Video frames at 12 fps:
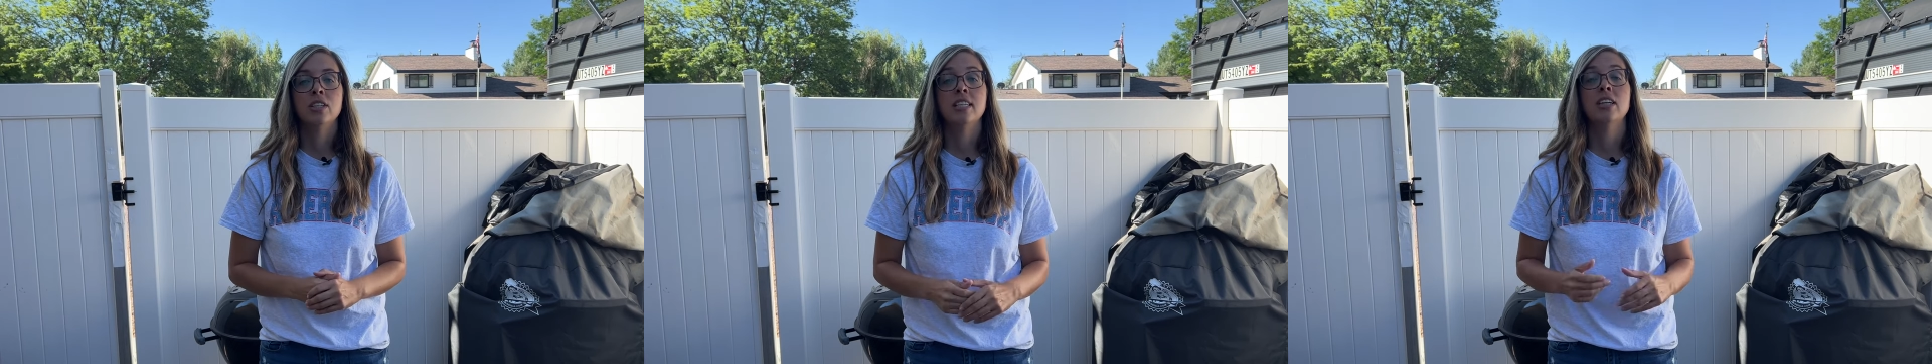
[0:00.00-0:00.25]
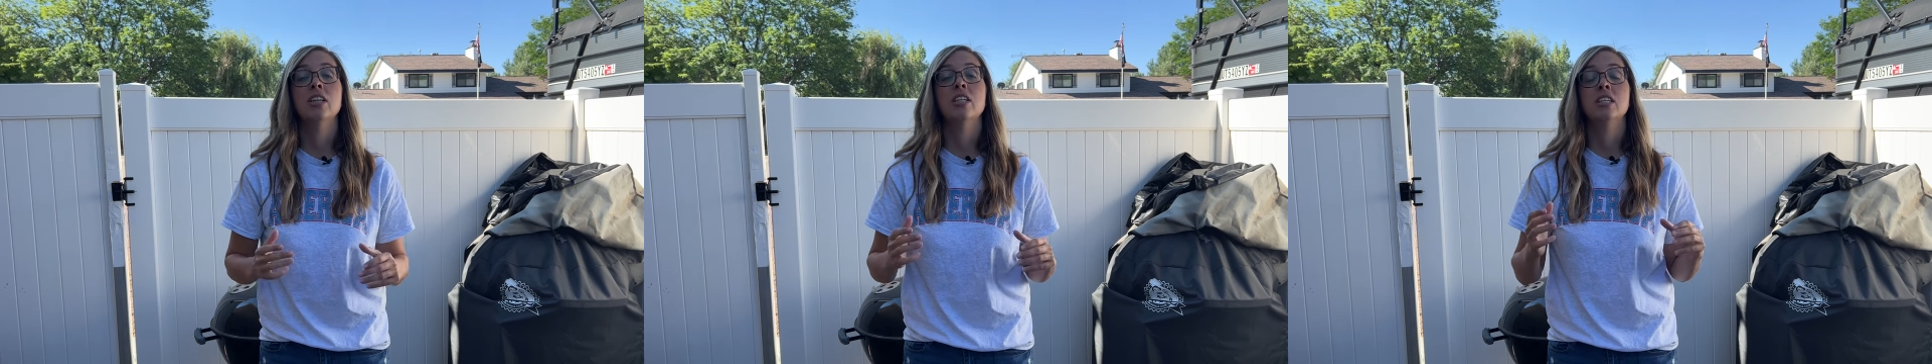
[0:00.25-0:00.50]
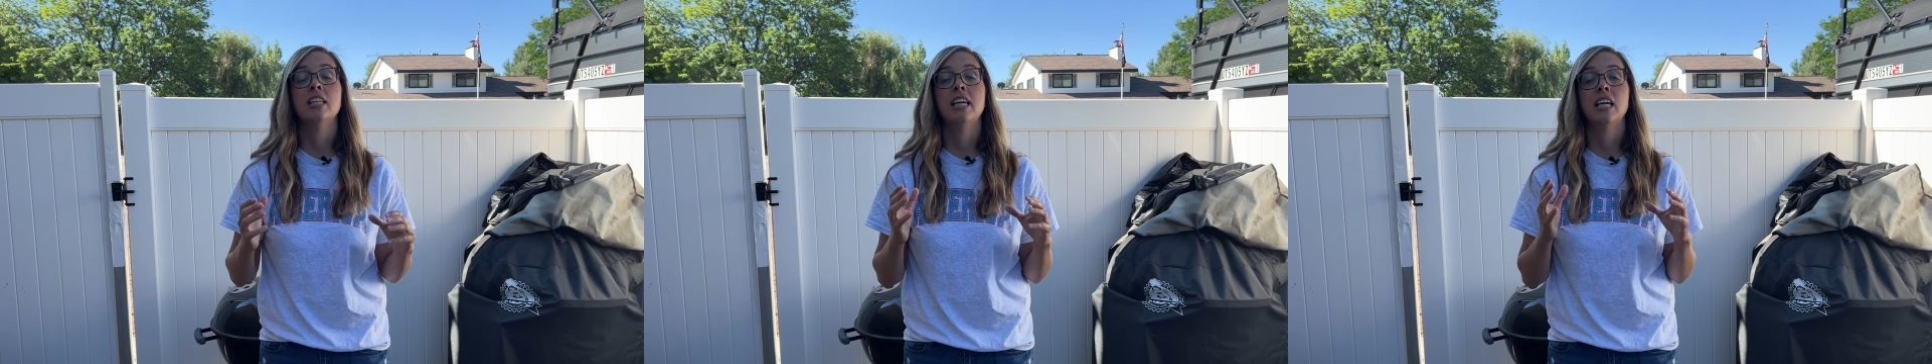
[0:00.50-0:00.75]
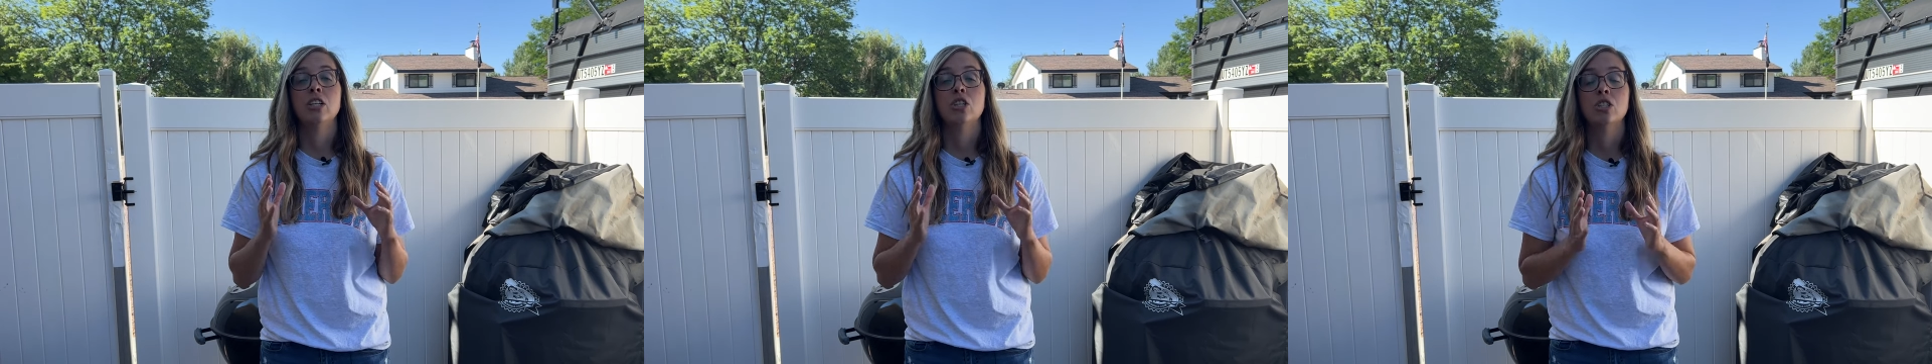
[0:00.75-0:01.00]

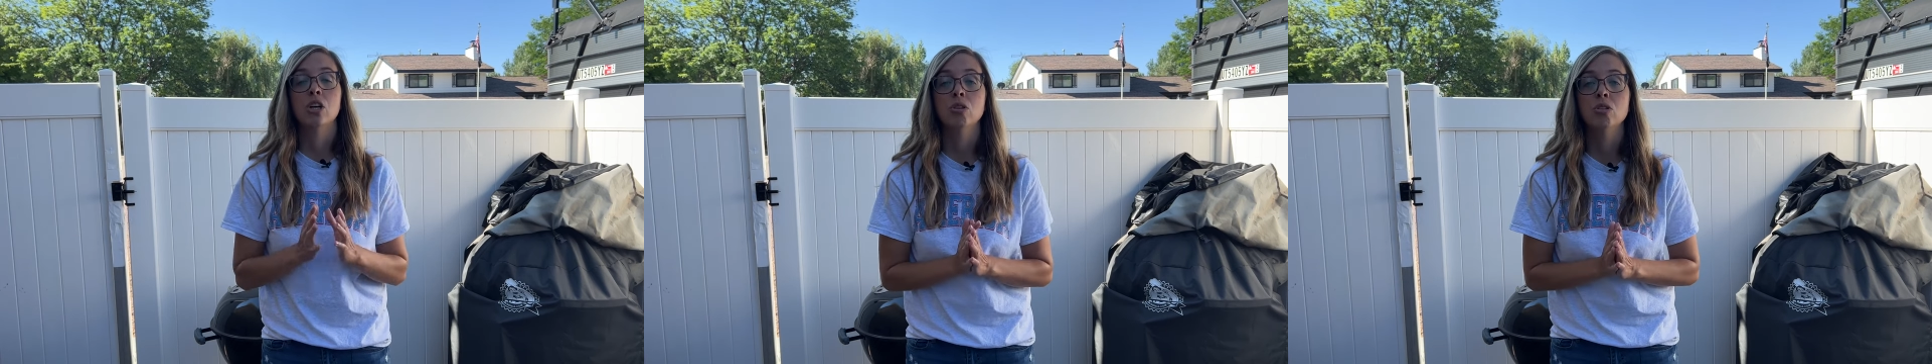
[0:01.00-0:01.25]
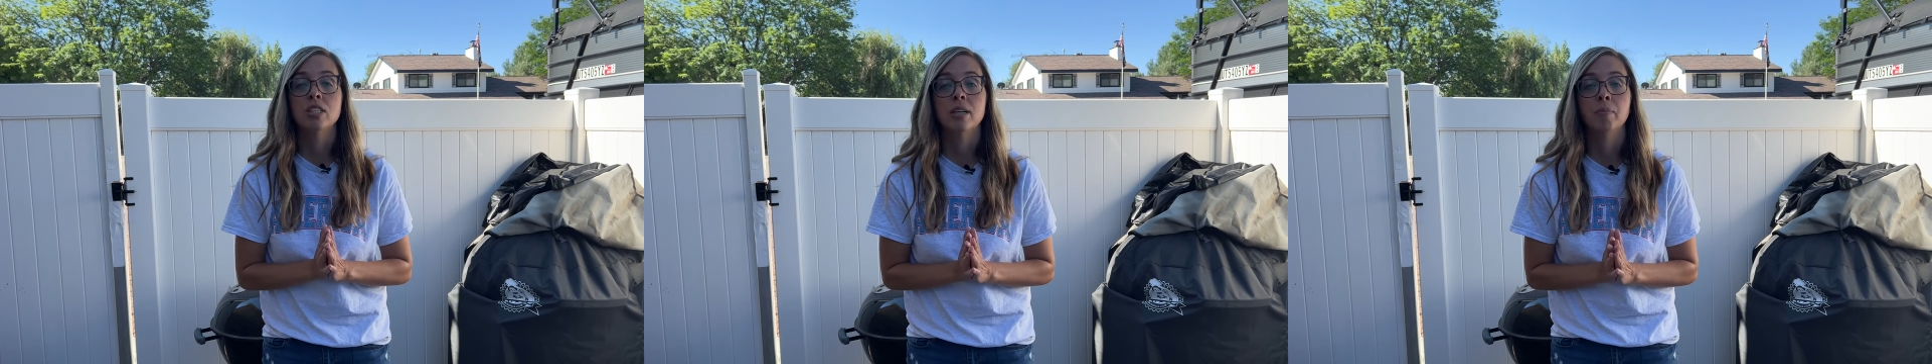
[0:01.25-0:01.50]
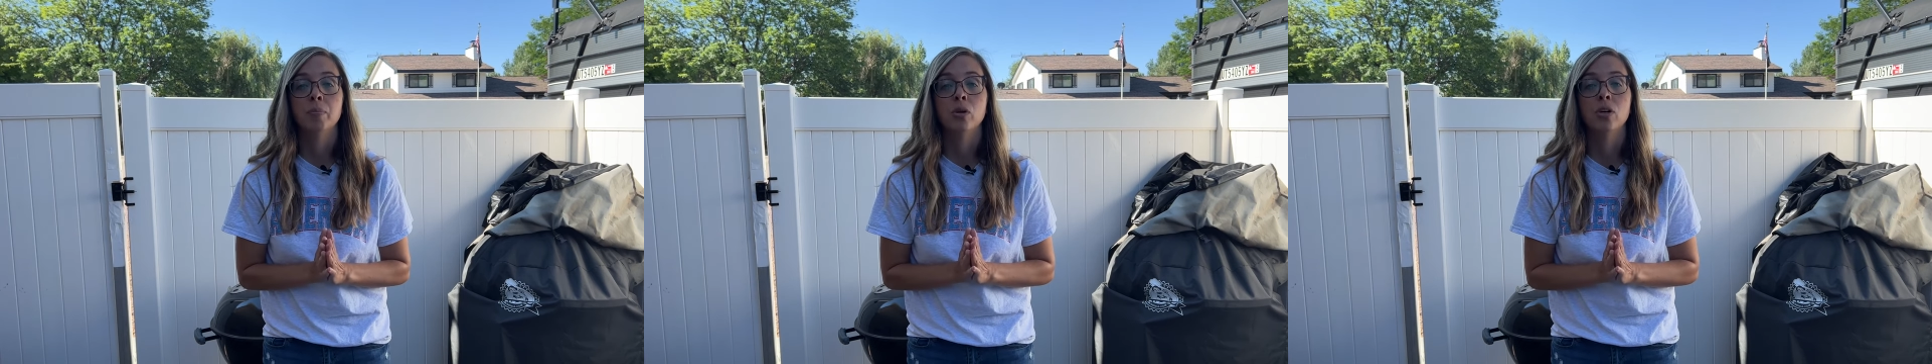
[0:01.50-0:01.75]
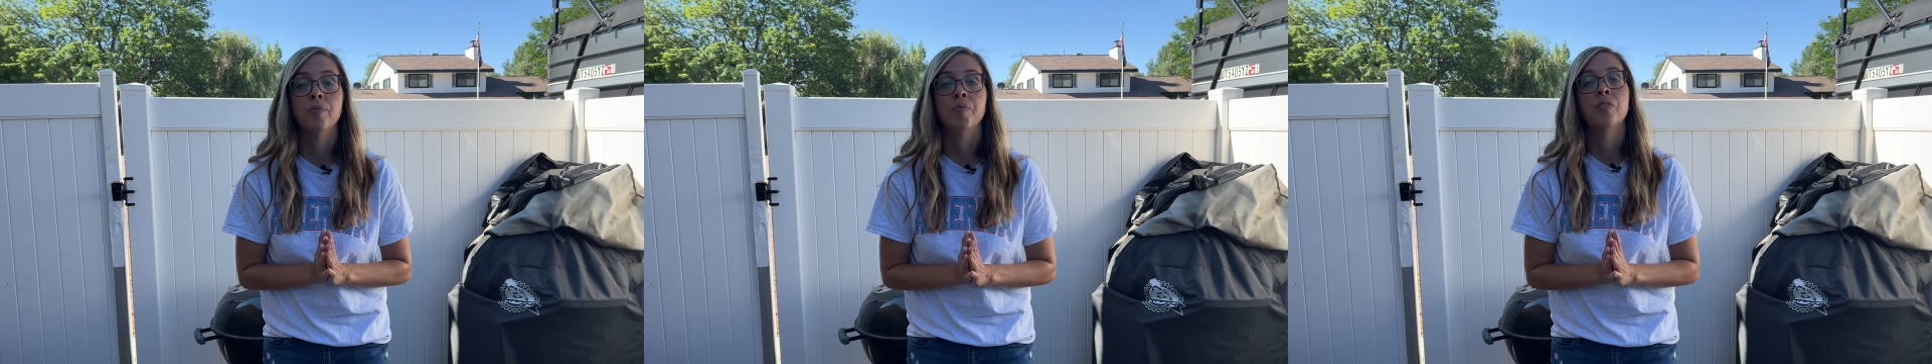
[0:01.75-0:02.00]
Seriously, so
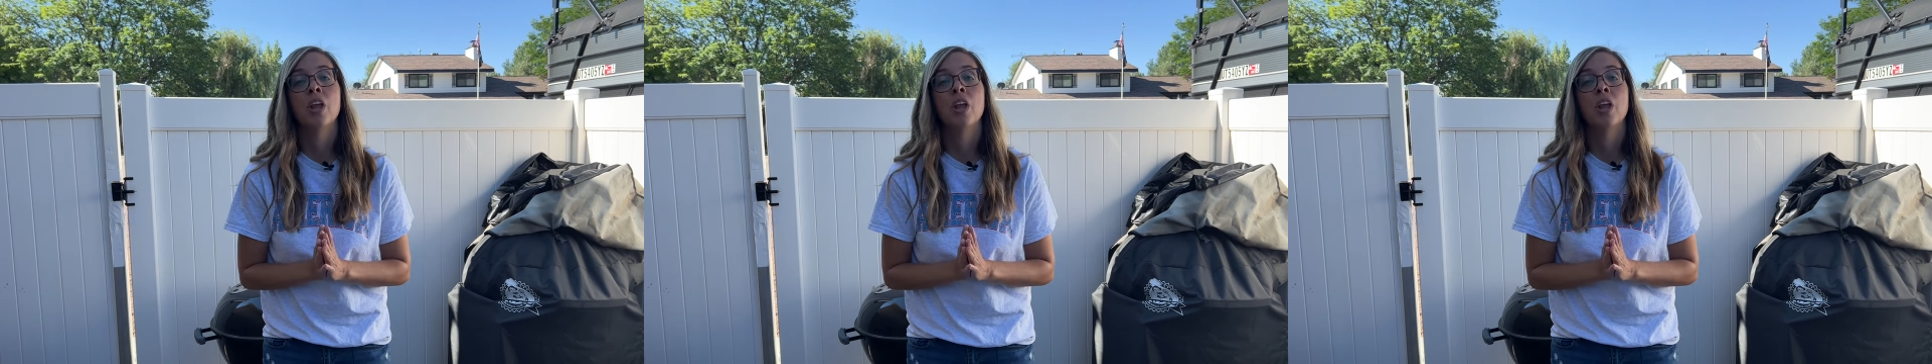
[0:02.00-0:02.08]
simple.